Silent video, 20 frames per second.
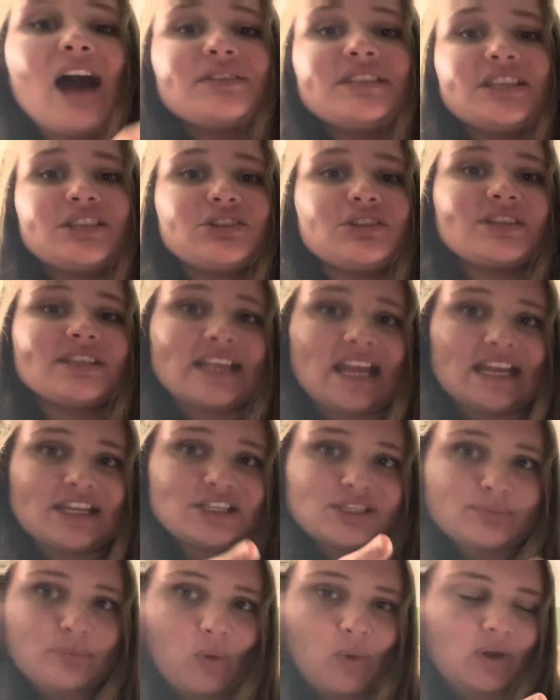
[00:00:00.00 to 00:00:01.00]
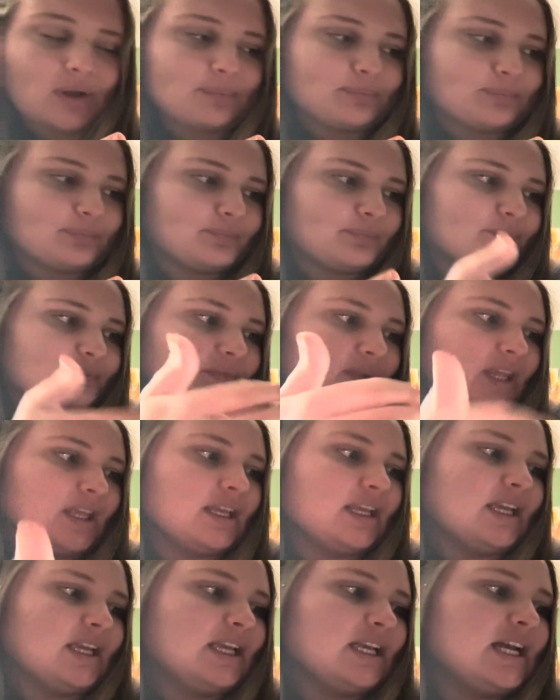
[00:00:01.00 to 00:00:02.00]
teachers can support.
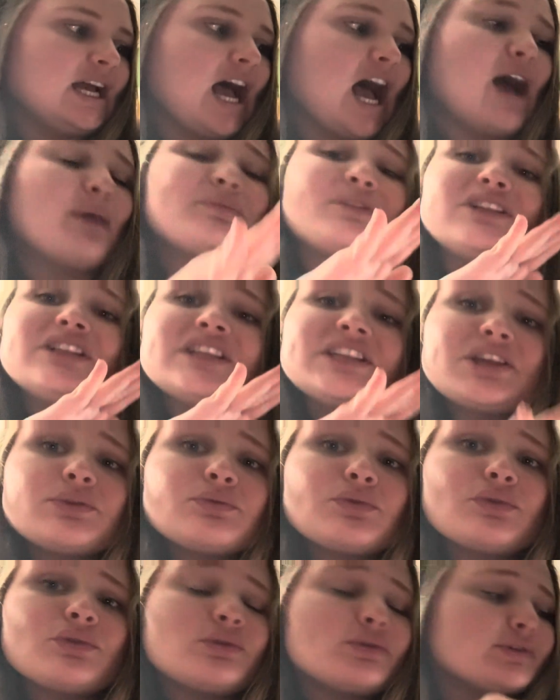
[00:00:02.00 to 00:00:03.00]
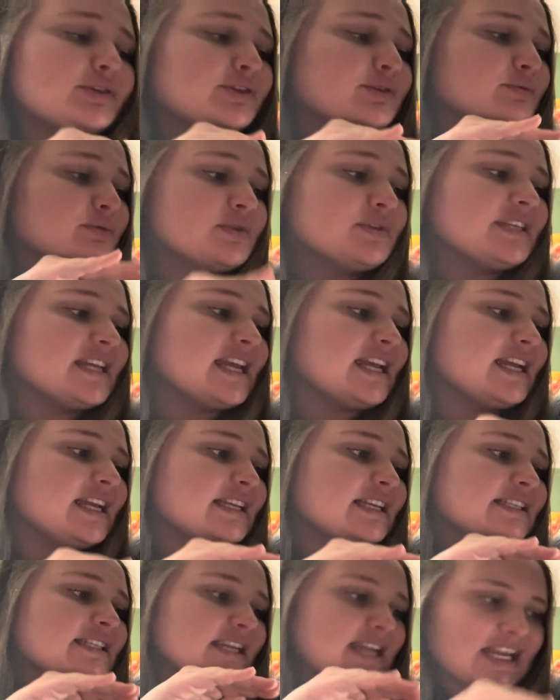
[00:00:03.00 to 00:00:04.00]
Clear rules,
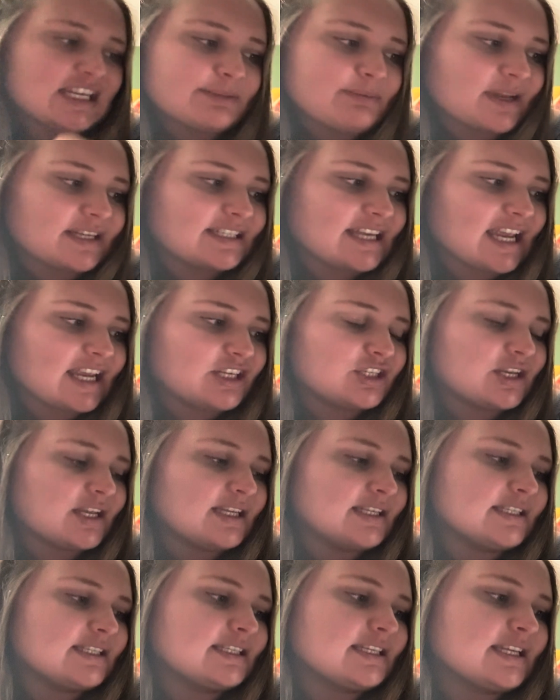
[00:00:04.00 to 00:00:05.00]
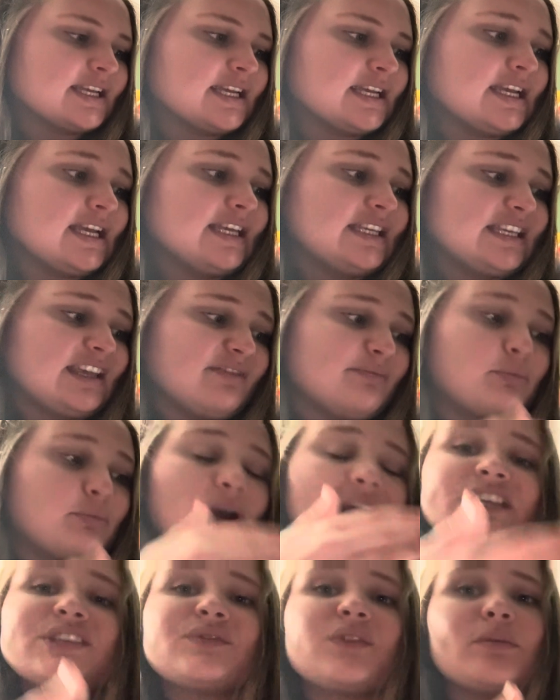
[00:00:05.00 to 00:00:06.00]
routines, and expectations. Give
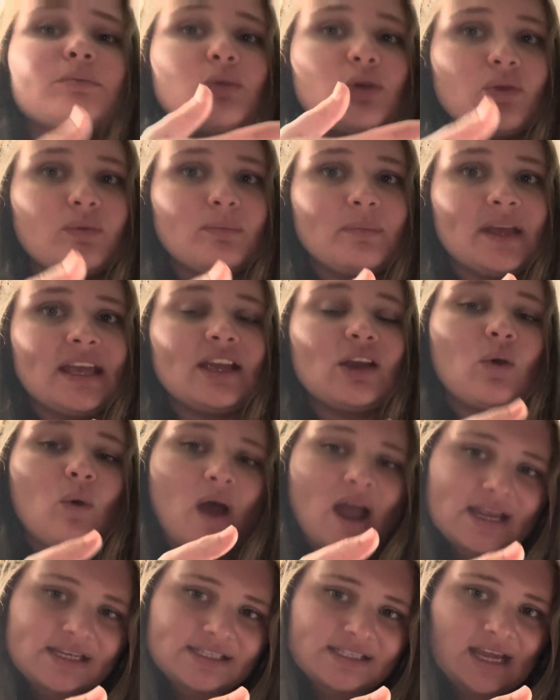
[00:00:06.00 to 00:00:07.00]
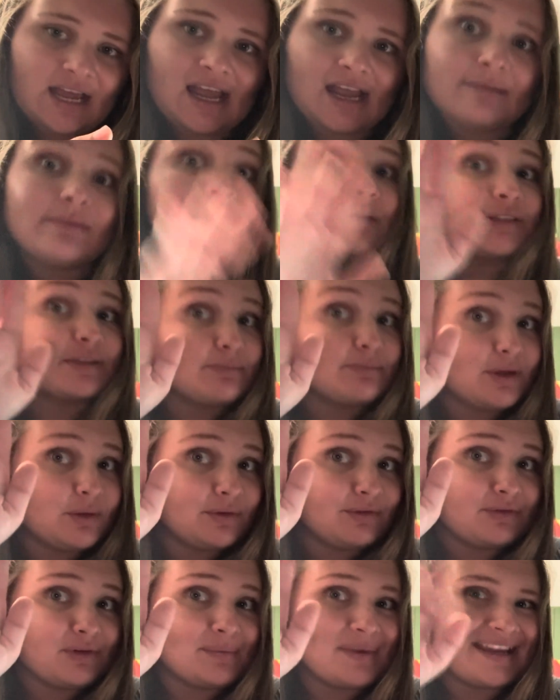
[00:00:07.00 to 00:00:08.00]
breaks for movement and quiet time. That was a big
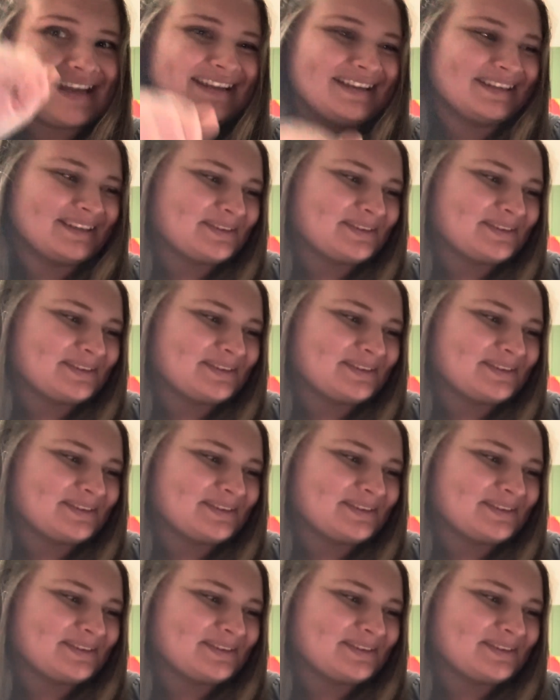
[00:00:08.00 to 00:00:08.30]
one for me.